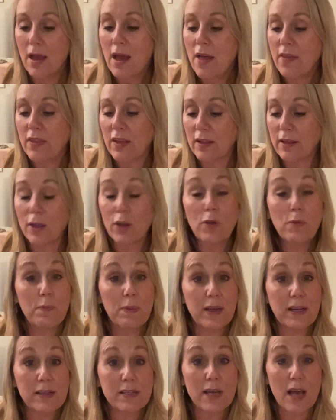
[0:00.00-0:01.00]
The little
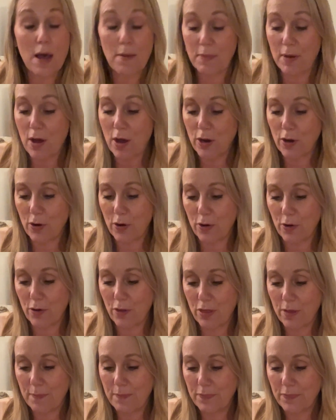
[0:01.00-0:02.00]
Big Top on Earth.
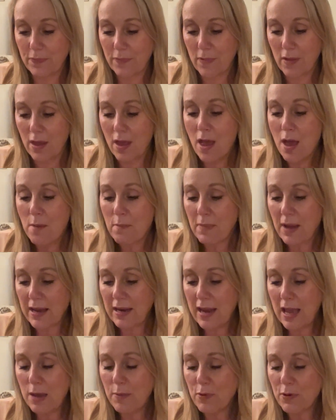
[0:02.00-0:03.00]
My
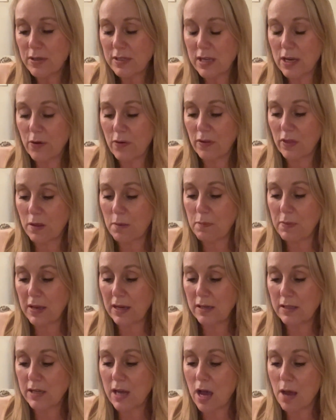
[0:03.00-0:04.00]
neighbors here at the
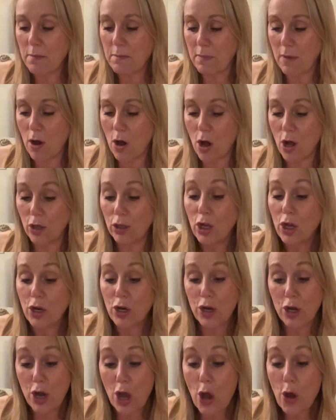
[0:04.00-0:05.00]
Big Top Mall
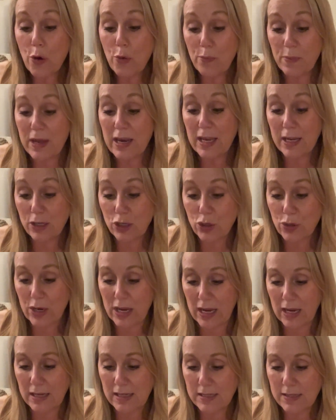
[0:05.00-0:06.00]
know many
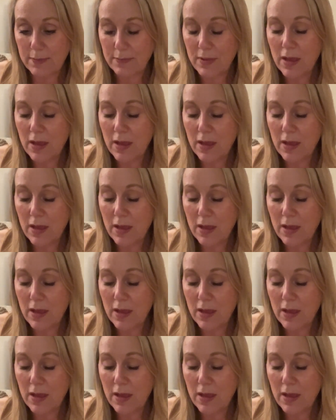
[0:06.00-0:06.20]
tricks.